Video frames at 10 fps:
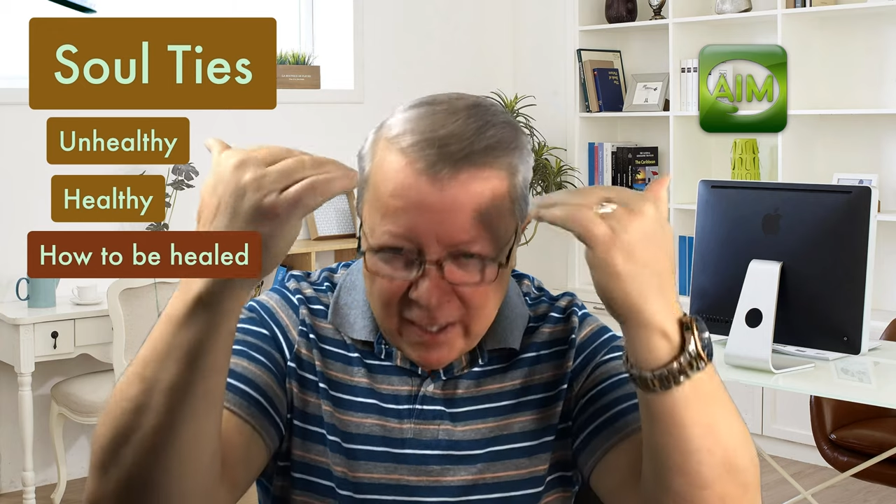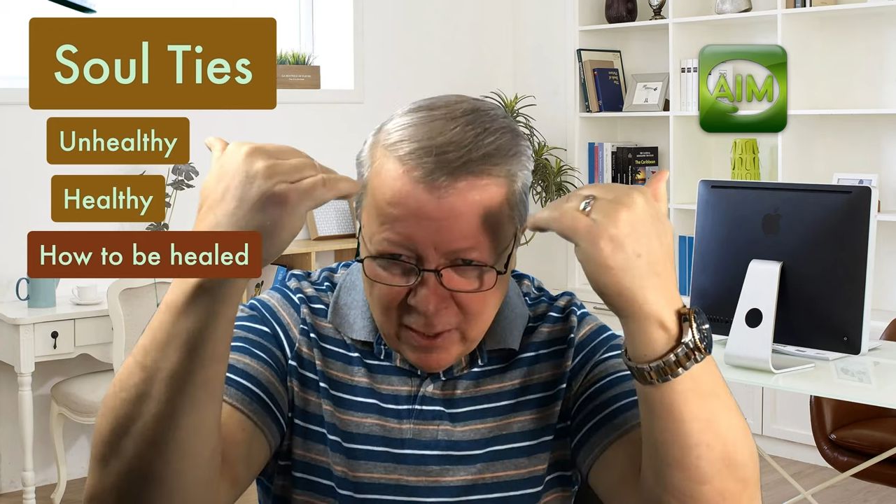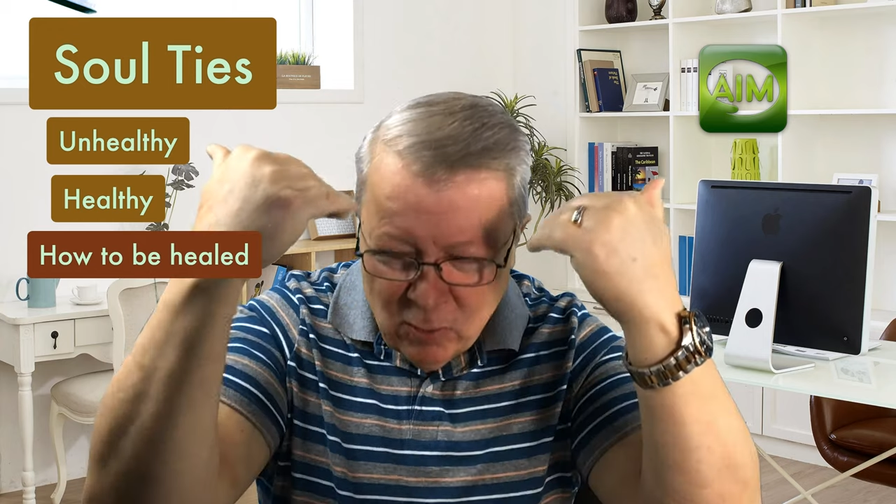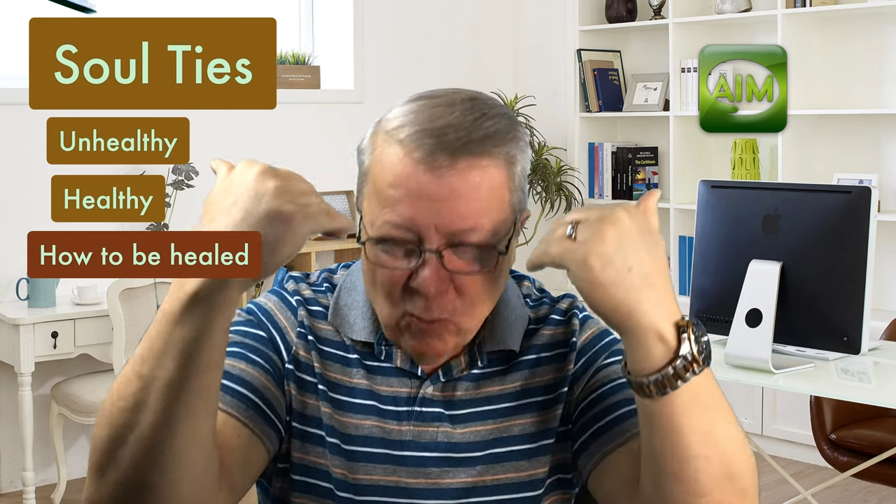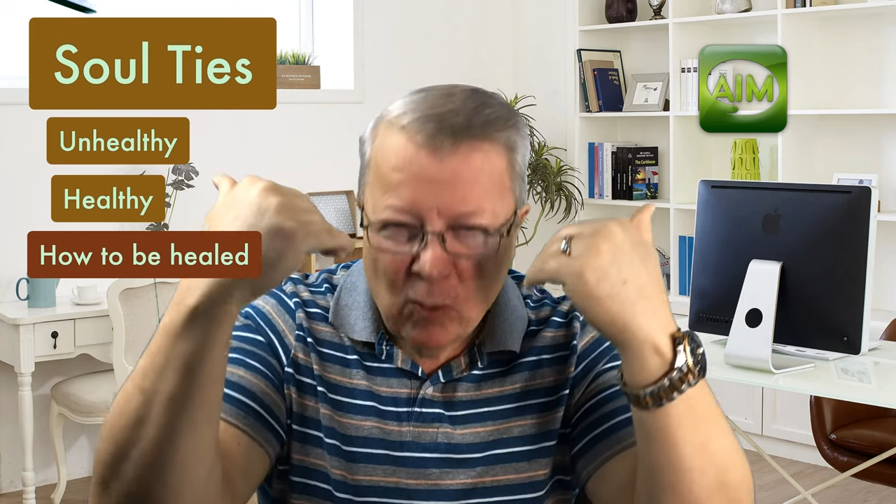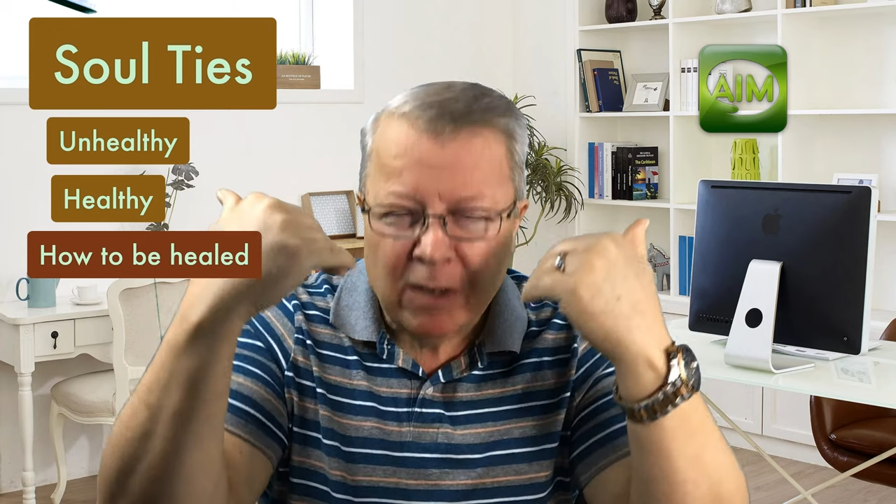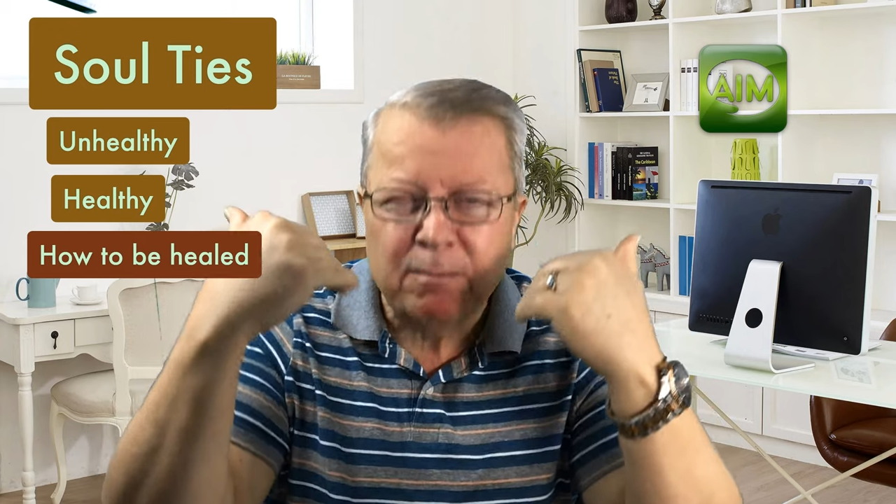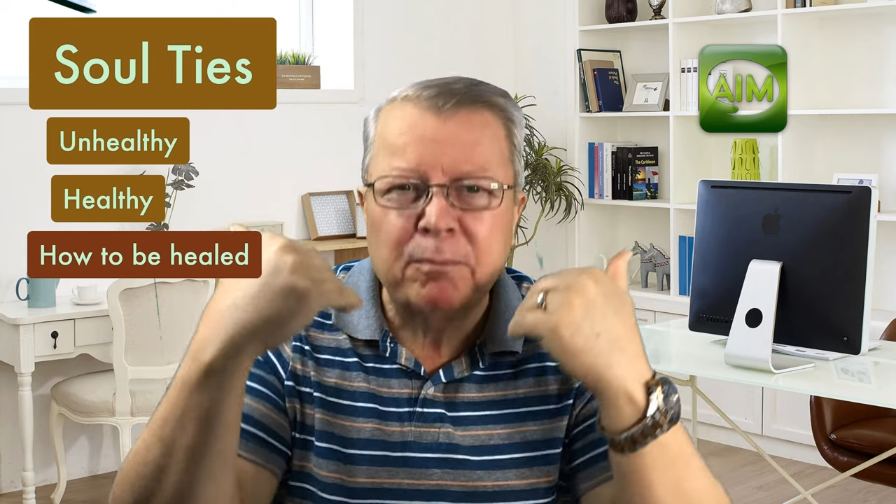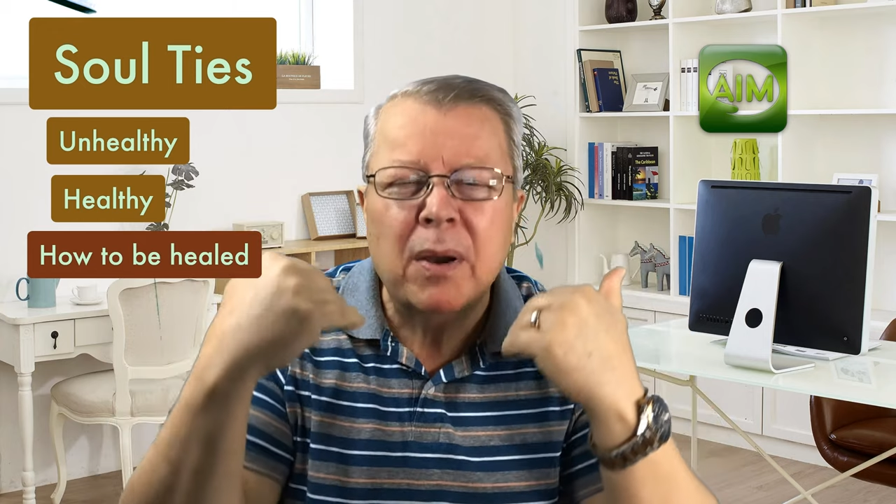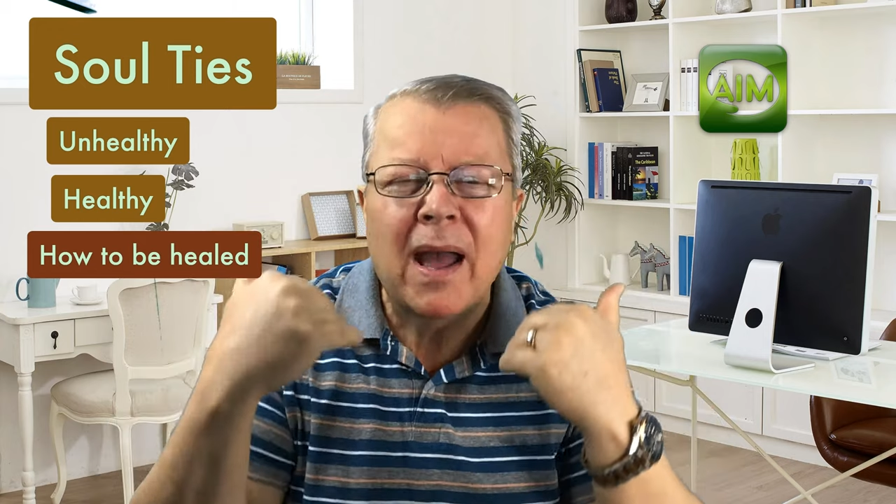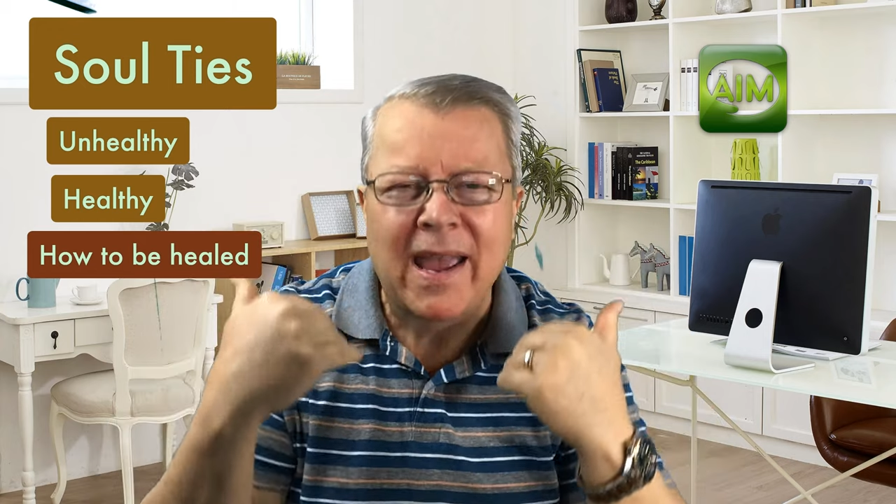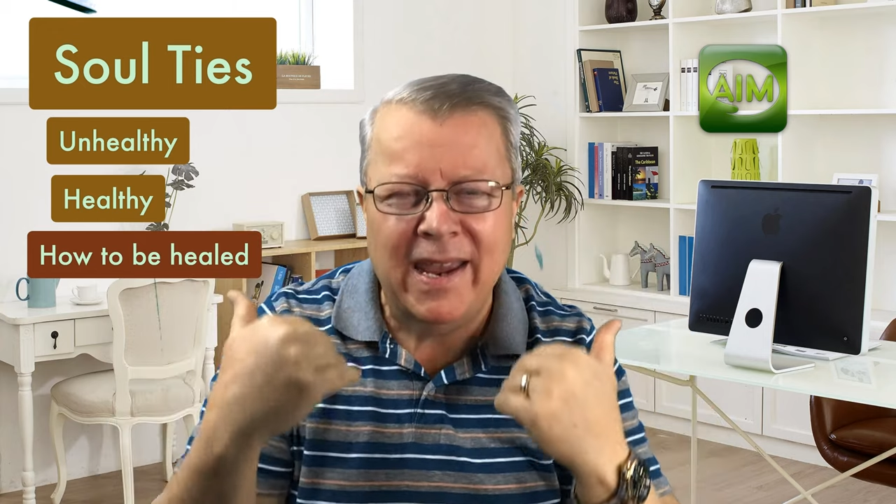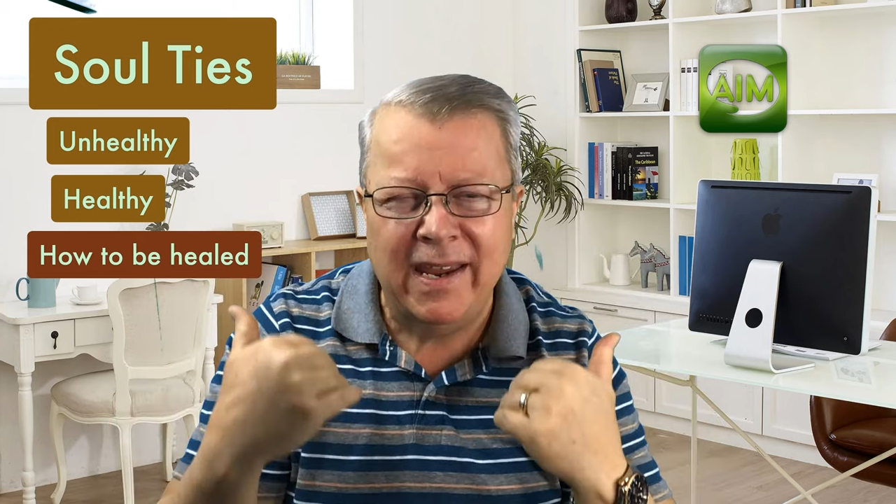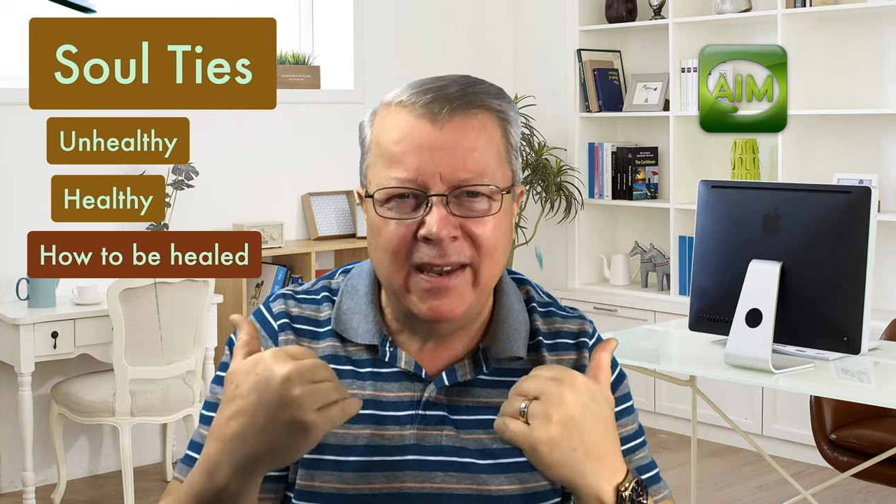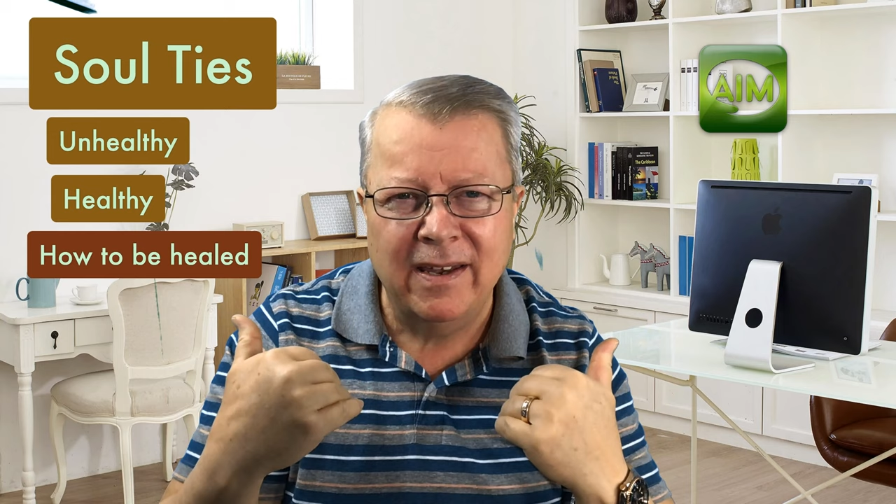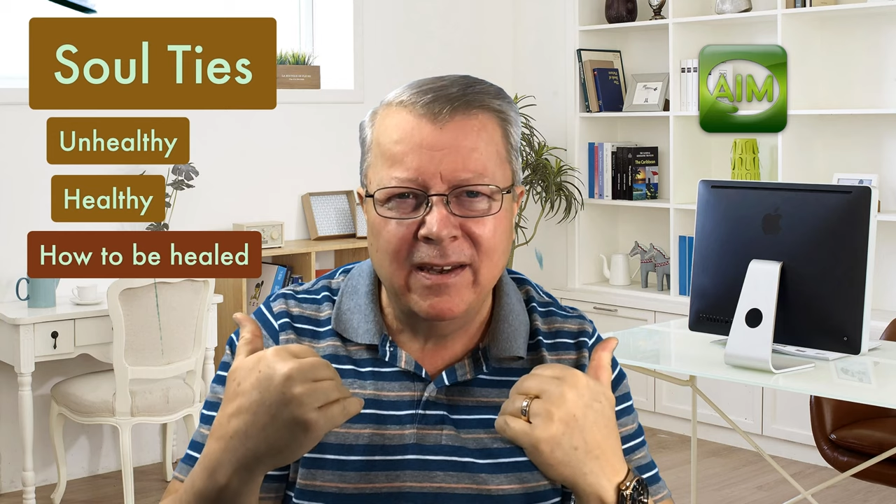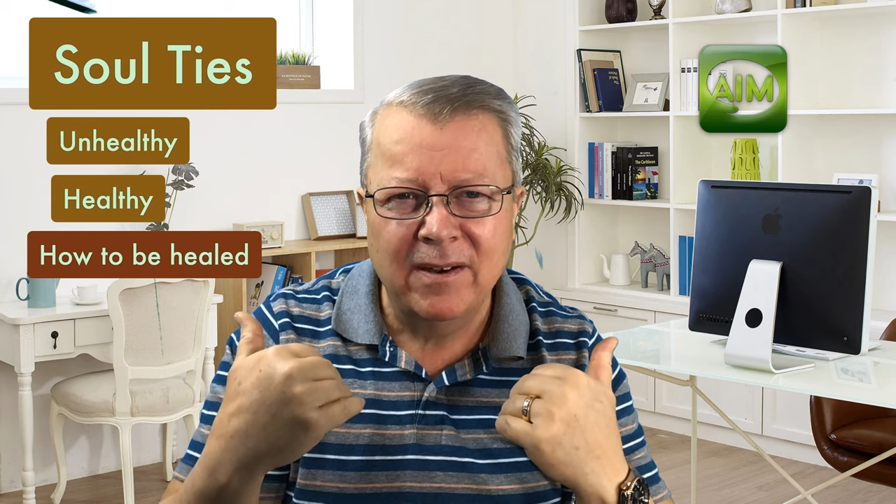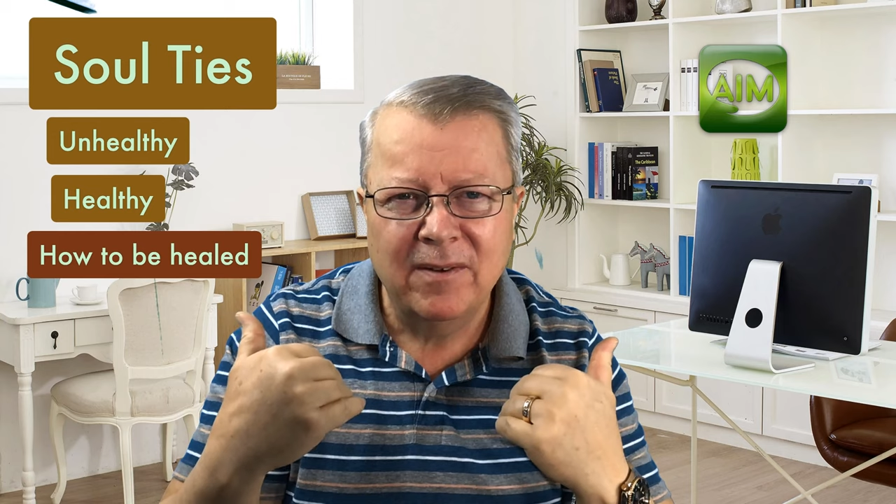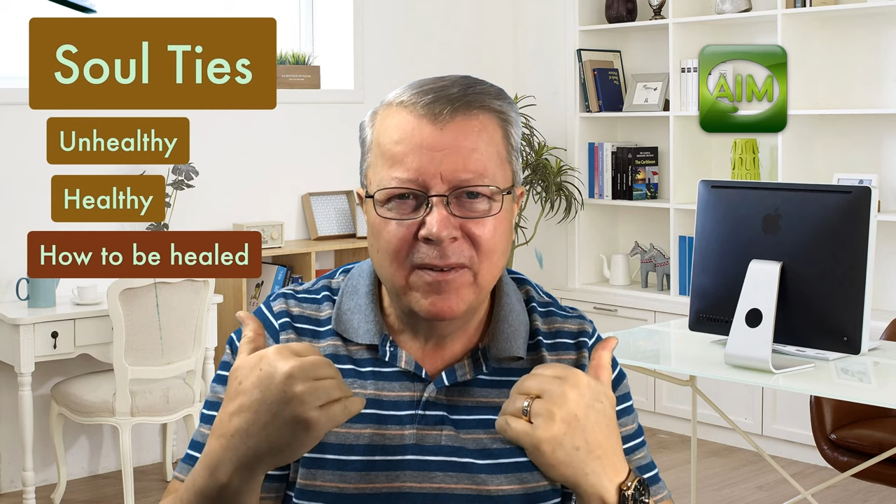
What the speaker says: inward pain.